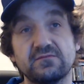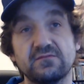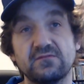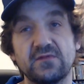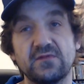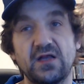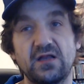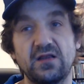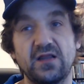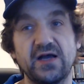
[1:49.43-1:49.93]

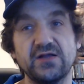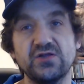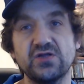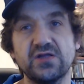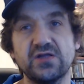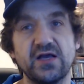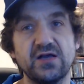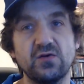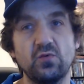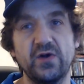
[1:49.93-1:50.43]

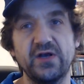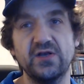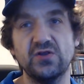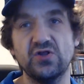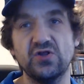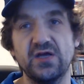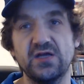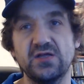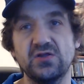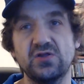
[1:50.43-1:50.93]
Logitech went and
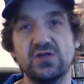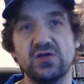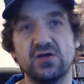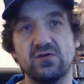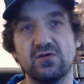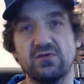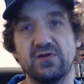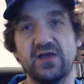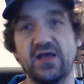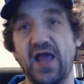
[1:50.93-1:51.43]
changed
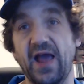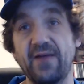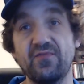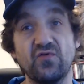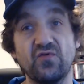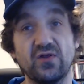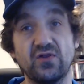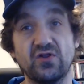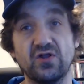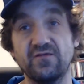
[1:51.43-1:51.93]
their
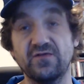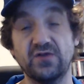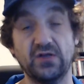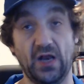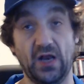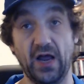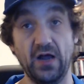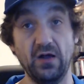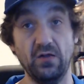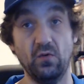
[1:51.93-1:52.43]
capturing services.
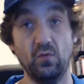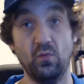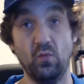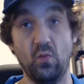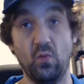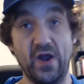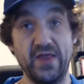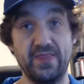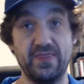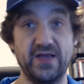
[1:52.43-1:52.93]
I don't know
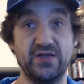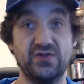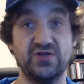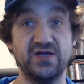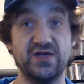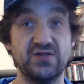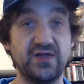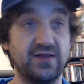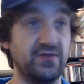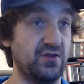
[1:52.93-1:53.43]
when they
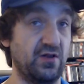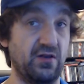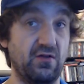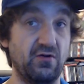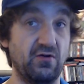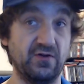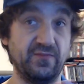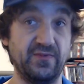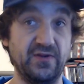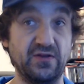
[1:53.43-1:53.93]
changed that. It's a
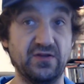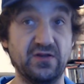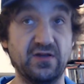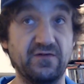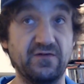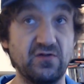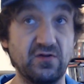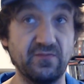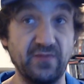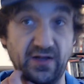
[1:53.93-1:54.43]
long time since I
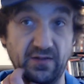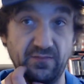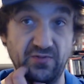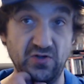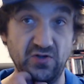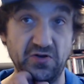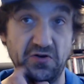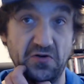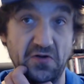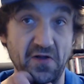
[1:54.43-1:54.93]
used my
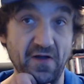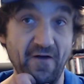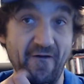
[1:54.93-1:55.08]
computer.